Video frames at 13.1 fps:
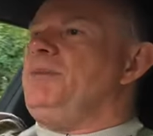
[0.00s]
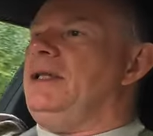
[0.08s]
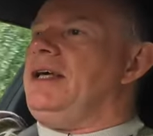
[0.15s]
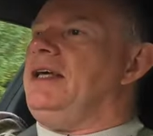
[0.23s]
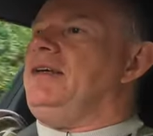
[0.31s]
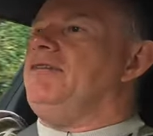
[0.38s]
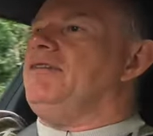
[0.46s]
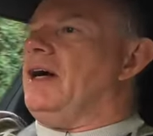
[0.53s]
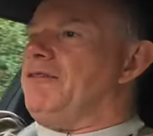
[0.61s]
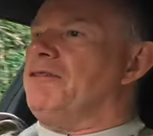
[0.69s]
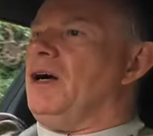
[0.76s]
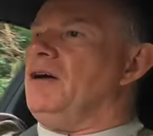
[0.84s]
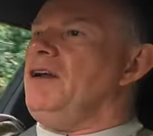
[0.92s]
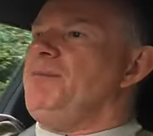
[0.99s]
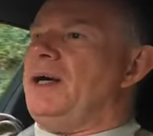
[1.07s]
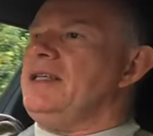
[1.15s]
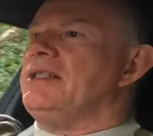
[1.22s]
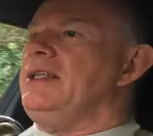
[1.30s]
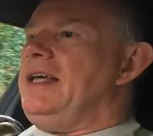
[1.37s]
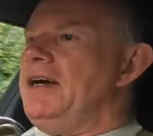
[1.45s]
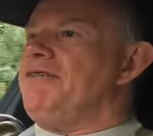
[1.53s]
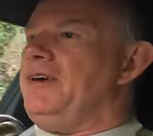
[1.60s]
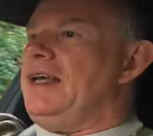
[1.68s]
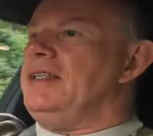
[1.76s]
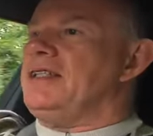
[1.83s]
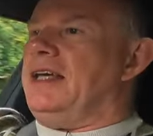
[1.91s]
believe that Ferrari basing the
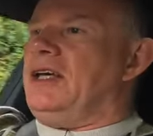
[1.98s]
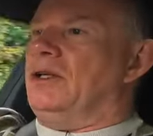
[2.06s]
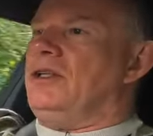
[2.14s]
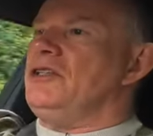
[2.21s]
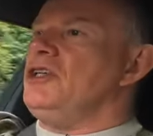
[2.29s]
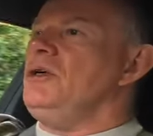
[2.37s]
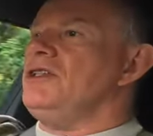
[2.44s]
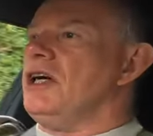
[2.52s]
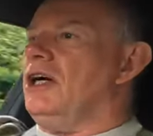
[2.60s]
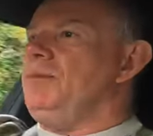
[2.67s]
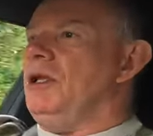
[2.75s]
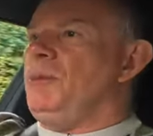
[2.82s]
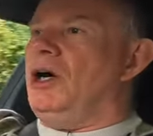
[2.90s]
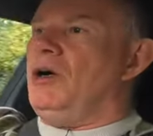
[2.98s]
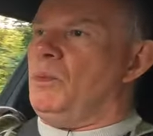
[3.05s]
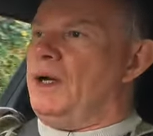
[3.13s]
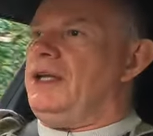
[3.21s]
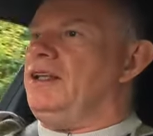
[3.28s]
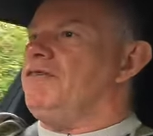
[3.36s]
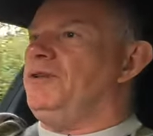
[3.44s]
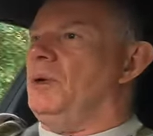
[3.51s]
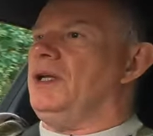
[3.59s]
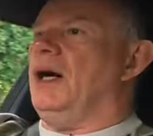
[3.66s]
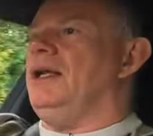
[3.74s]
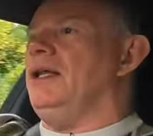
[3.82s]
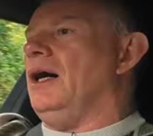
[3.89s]
F80 on the two-time Le Mans winning
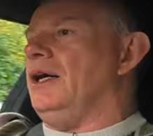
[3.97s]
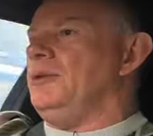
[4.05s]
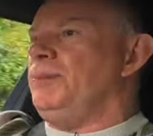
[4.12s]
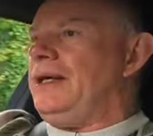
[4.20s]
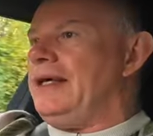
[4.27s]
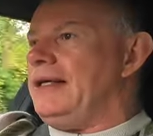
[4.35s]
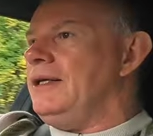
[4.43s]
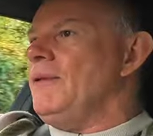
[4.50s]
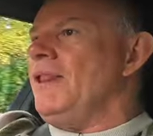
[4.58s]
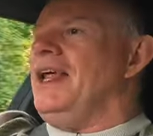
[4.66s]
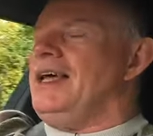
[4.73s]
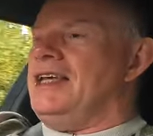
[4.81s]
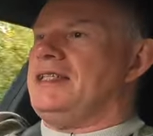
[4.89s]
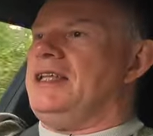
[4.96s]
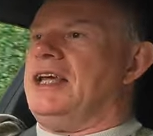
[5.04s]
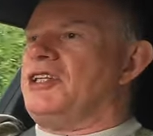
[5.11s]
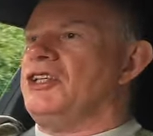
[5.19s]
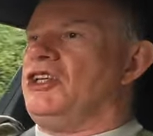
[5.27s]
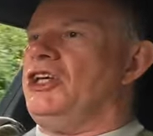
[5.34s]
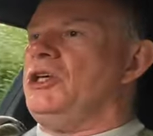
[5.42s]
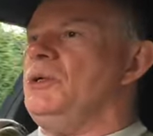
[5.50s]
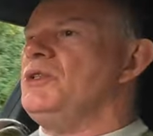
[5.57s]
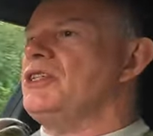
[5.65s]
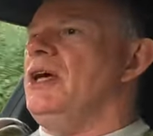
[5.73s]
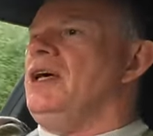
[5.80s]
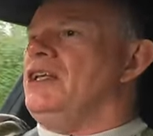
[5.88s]
499P is an
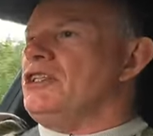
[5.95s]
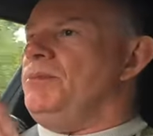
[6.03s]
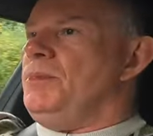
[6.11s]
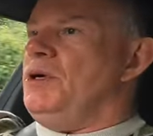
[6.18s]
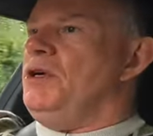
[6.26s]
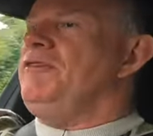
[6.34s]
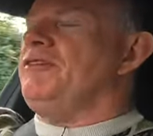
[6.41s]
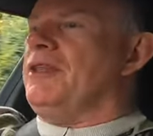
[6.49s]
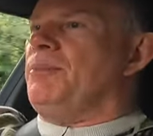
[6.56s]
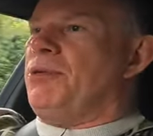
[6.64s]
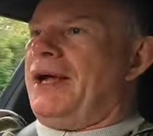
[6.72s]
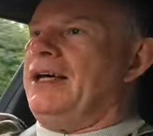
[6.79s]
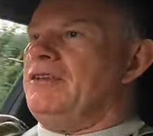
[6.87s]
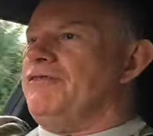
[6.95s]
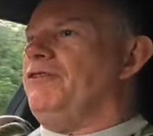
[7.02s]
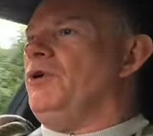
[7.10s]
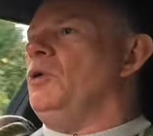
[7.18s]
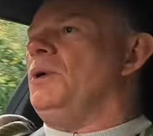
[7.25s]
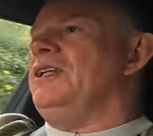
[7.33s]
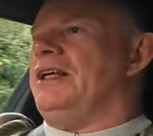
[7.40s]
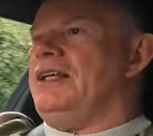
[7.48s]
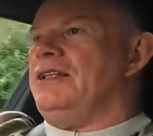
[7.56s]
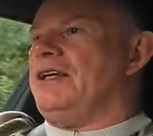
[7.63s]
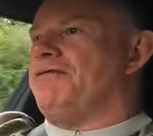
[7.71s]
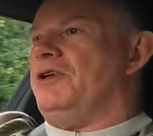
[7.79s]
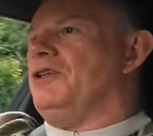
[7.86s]
excuse to move the brand forward in a
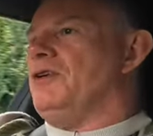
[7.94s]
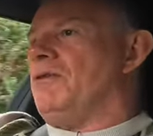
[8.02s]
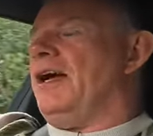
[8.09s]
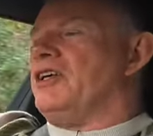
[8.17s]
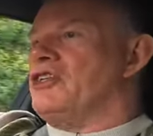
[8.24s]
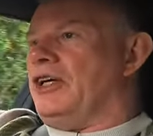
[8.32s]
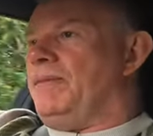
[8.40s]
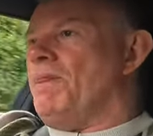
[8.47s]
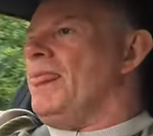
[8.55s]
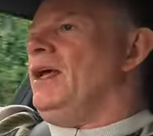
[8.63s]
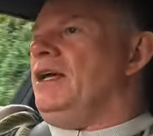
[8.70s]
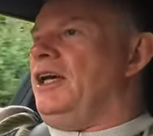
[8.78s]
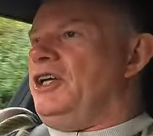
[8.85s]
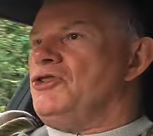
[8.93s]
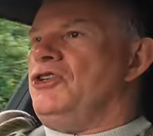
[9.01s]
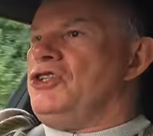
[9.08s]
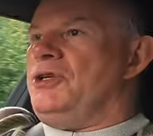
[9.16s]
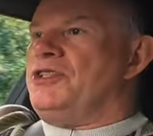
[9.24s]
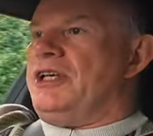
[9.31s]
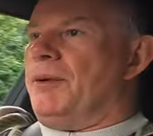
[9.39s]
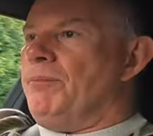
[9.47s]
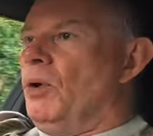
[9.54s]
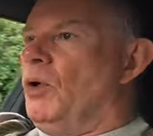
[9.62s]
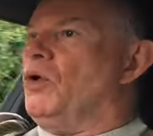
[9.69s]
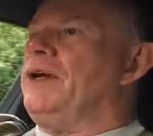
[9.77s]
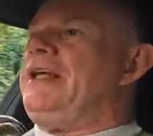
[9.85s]
different direction, introducing
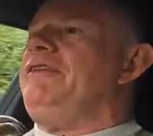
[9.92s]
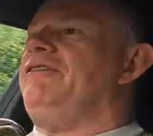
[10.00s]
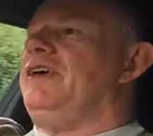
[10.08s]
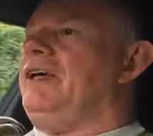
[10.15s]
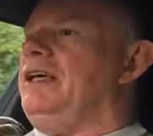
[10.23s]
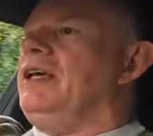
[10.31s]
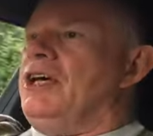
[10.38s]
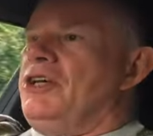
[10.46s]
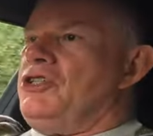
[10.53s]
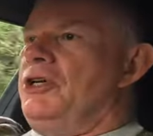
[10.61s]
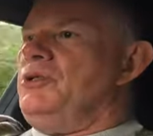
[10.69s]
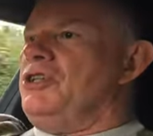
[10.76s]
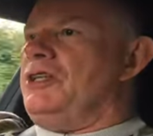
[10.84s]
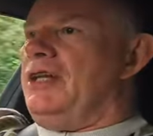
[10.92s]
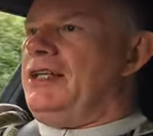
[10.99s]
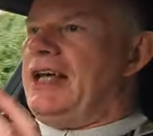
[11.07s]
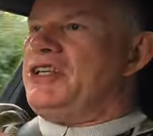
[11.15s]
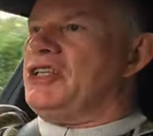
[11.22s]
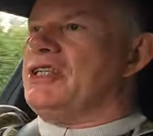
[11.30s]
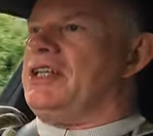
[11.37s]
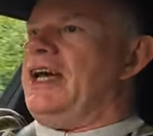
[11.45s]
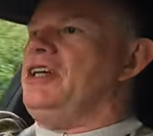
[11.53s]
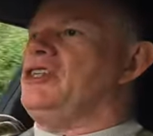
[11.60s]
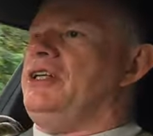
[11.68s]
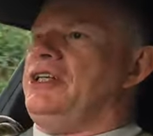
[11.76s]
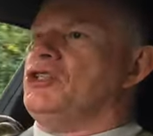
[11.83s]
more EV due to the
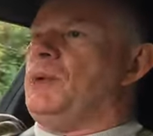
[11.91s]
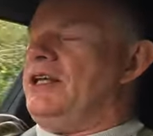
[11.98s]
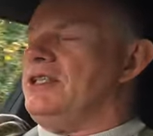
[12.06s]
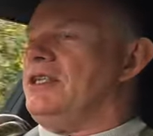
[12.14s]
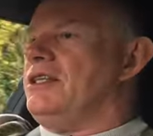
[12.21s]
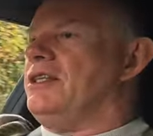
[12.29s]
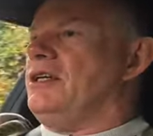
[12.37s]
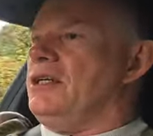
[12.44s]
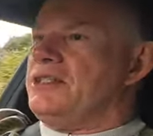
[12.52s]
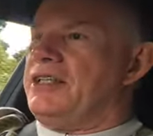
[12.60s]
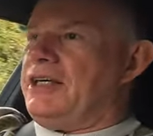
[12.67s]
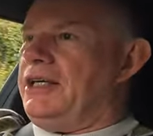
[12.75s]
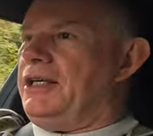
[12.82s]
legislation in 2030.